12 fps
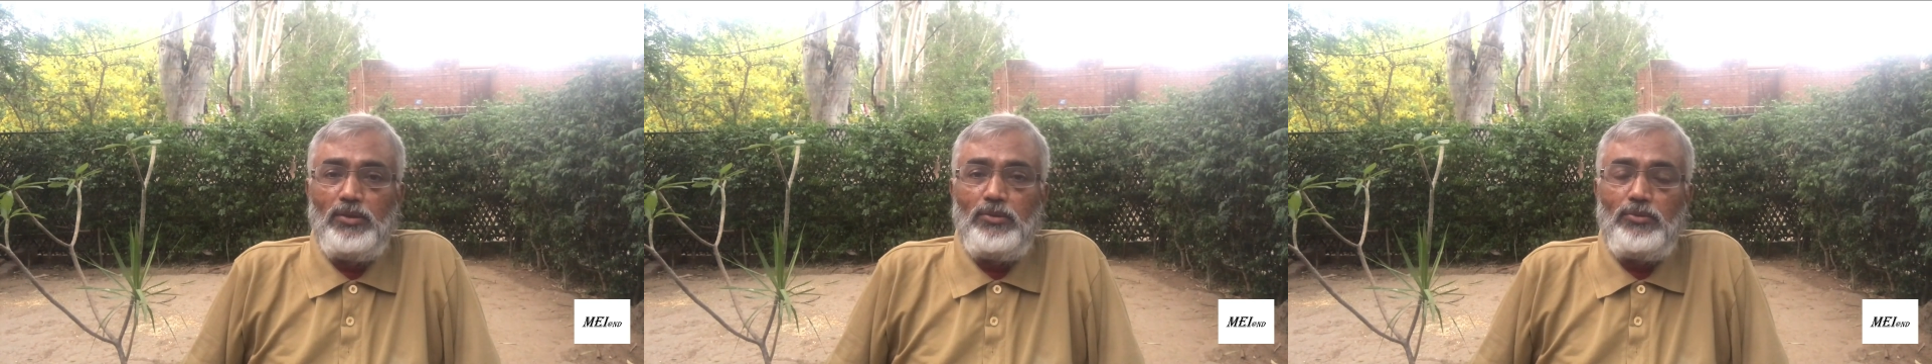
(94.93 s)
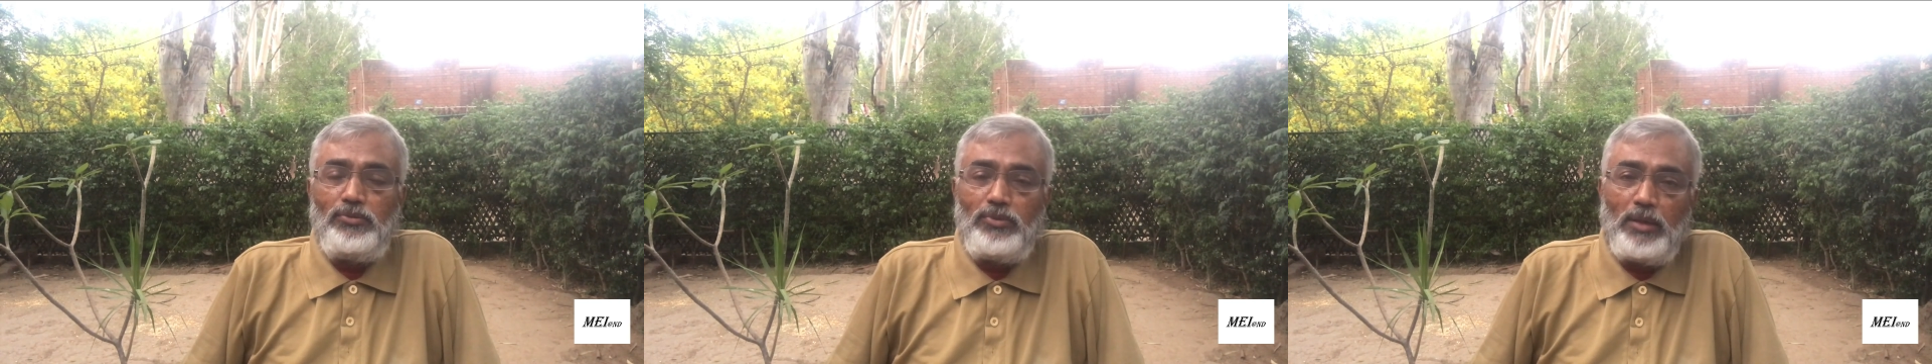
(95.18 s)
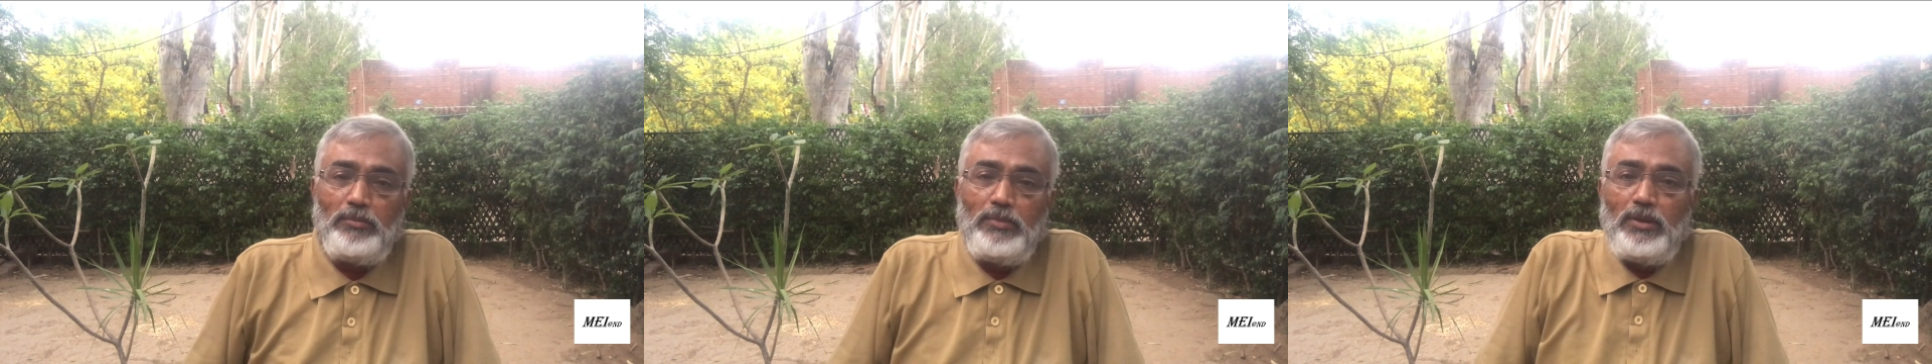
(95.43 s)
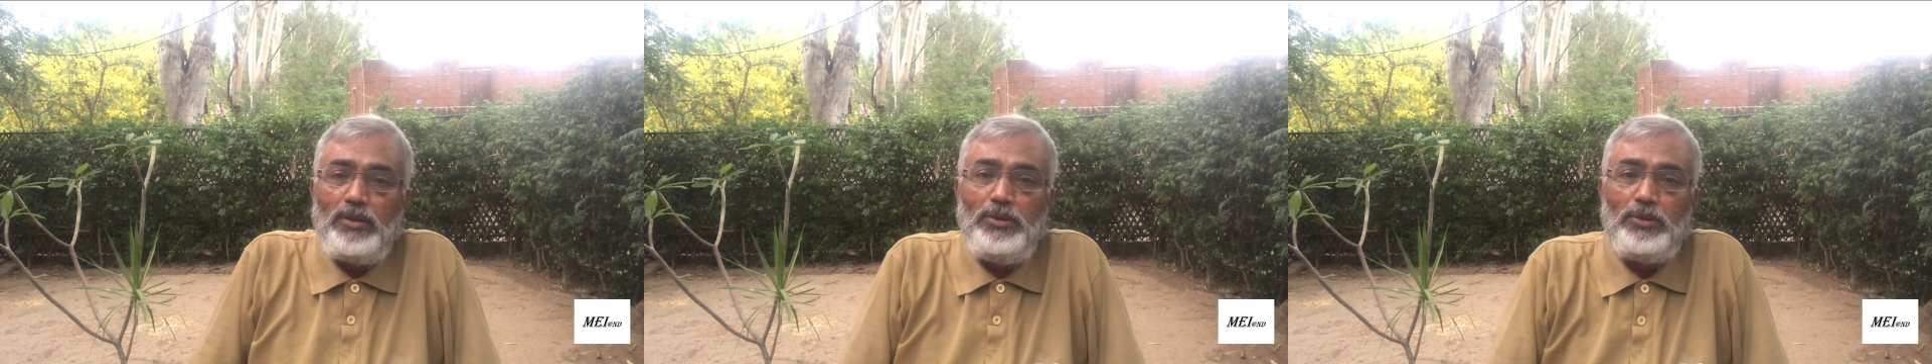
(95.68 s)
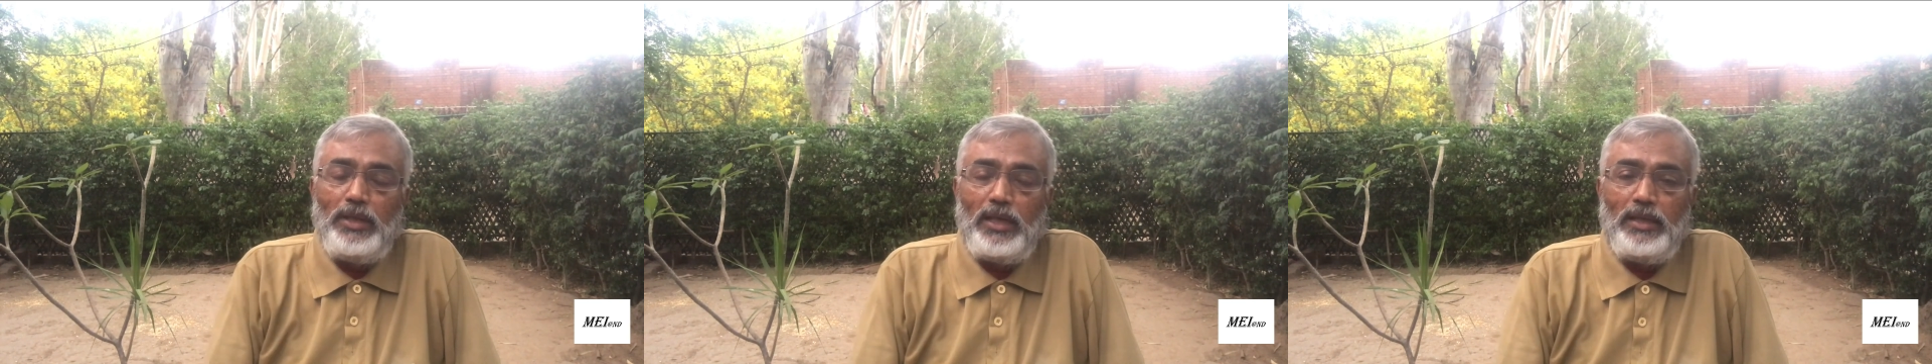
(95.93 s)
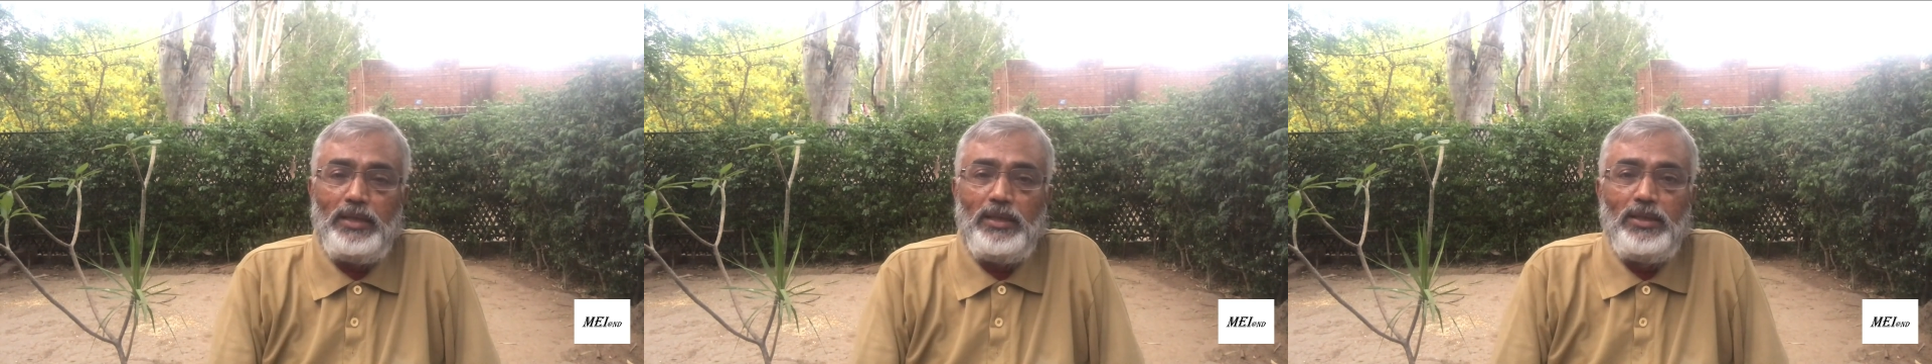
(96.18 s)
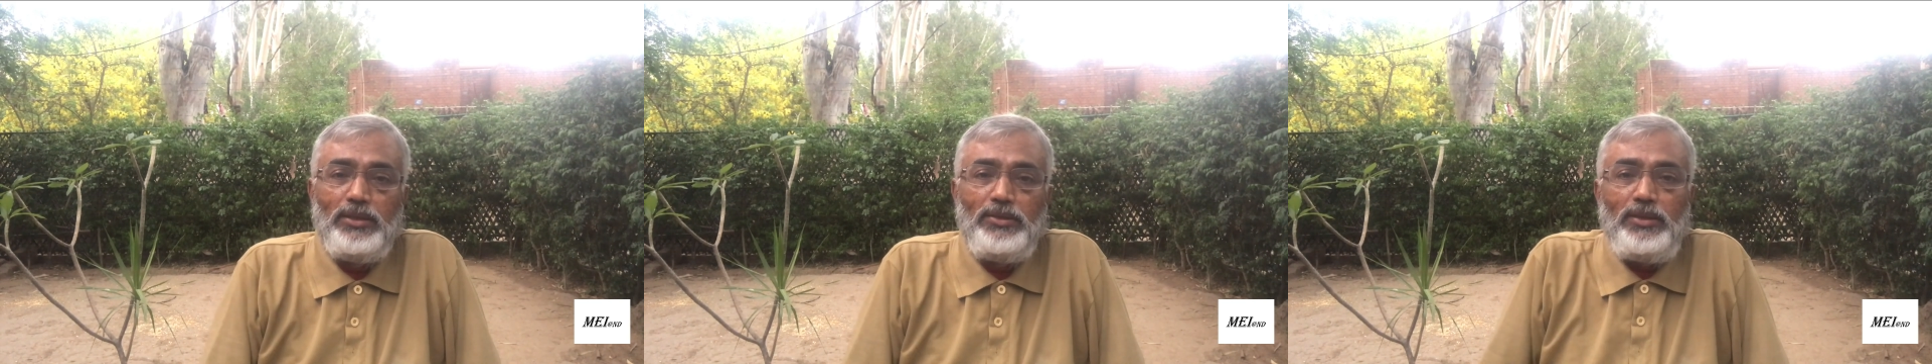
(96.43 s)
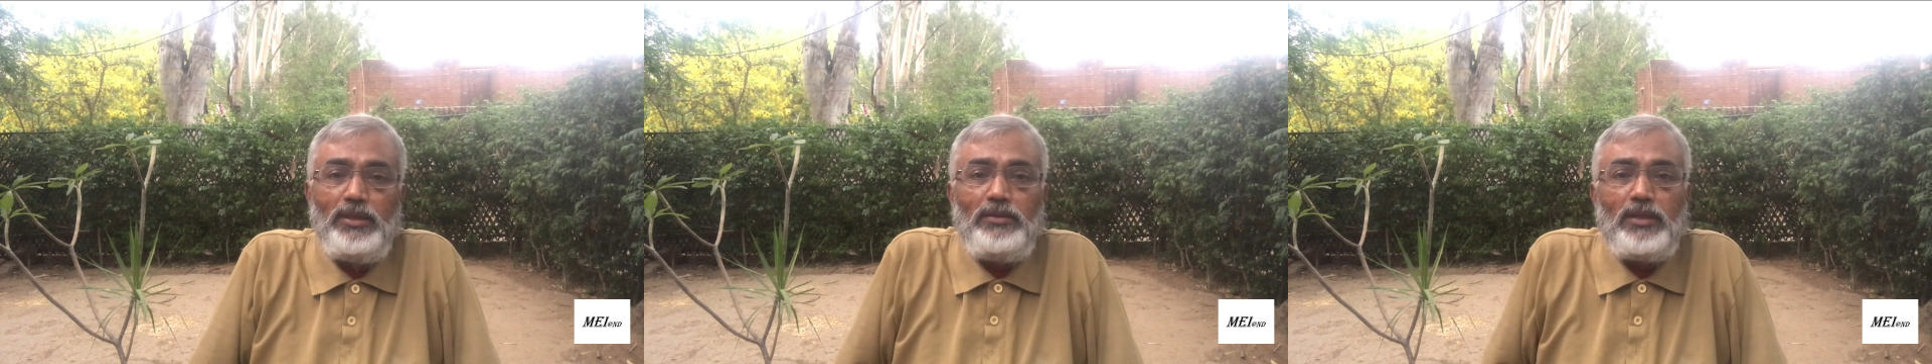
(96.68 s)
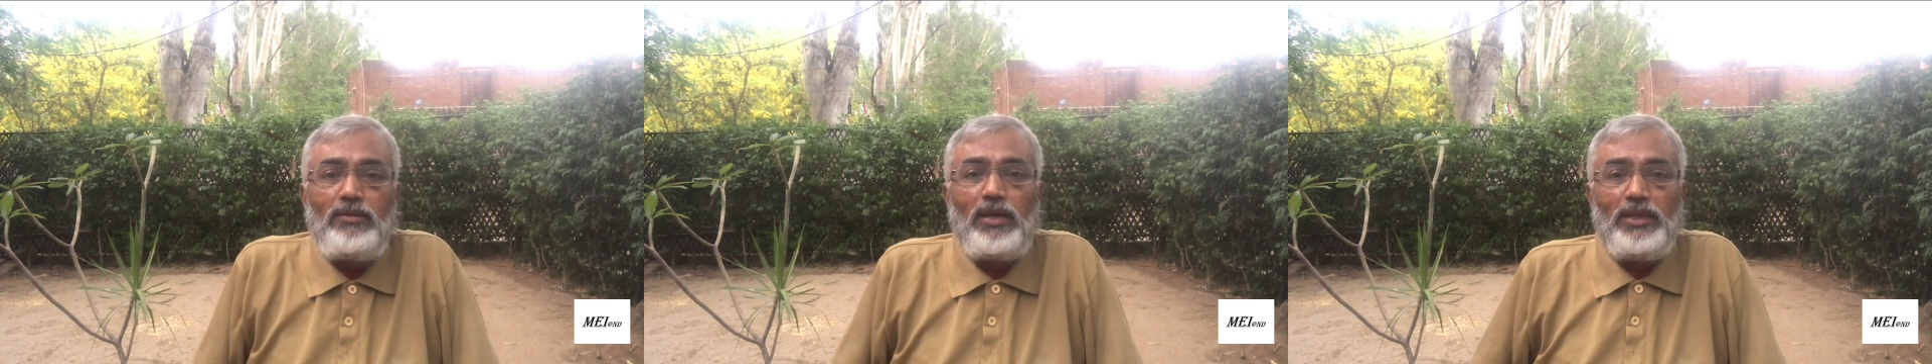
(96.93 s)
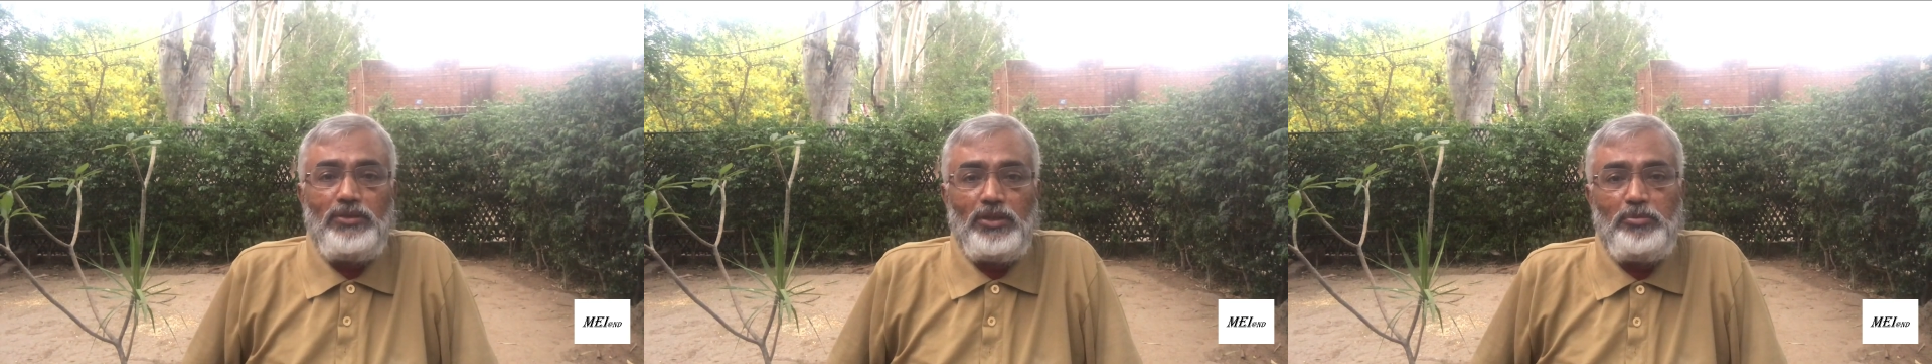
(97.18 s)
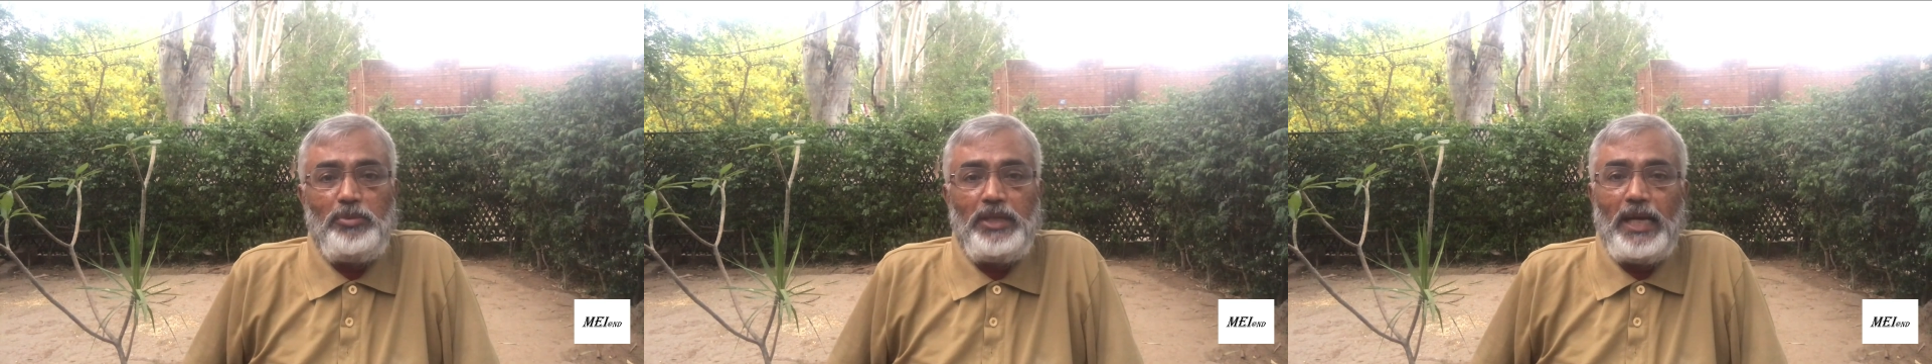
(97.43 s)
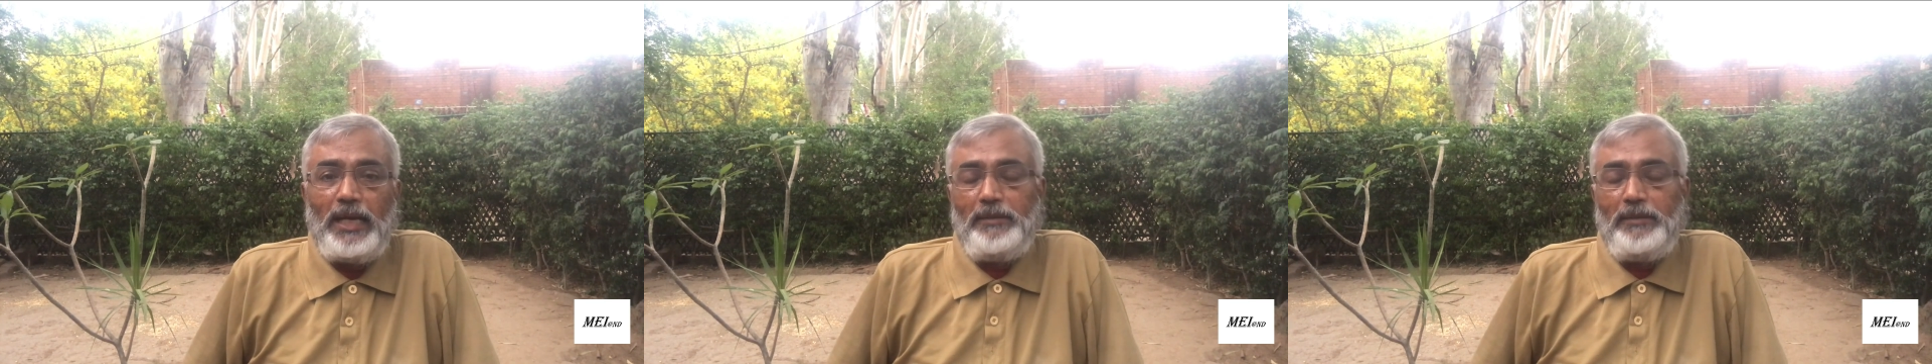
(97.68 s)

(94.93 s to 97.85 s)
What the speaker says: from New Delhi since the crisis began.